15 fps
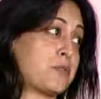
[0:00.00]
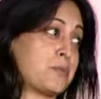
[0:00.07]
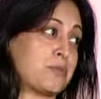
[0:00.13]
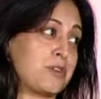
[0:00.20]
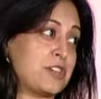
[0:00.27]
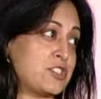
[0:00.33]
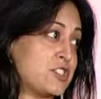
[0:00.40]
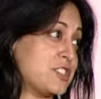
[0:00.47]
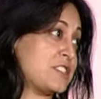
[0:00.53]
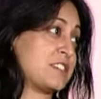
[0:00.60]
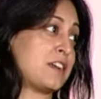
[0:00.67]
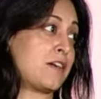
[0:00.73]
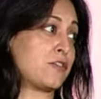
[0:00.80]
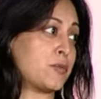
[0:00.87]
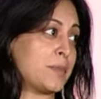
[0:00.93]
corporations,
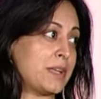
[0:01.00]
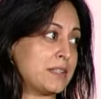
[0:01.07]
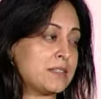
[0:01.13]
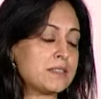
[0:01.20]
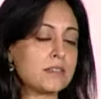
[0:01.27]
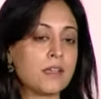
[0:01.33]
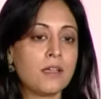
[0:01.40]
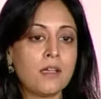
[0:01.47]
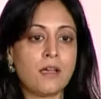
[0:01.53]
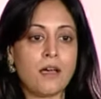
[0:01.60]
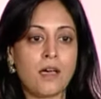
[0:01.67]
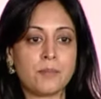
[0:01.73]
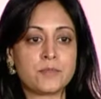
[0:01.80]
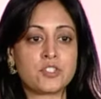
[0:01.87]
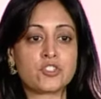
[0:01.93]
governments,
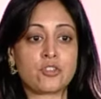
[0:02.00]
to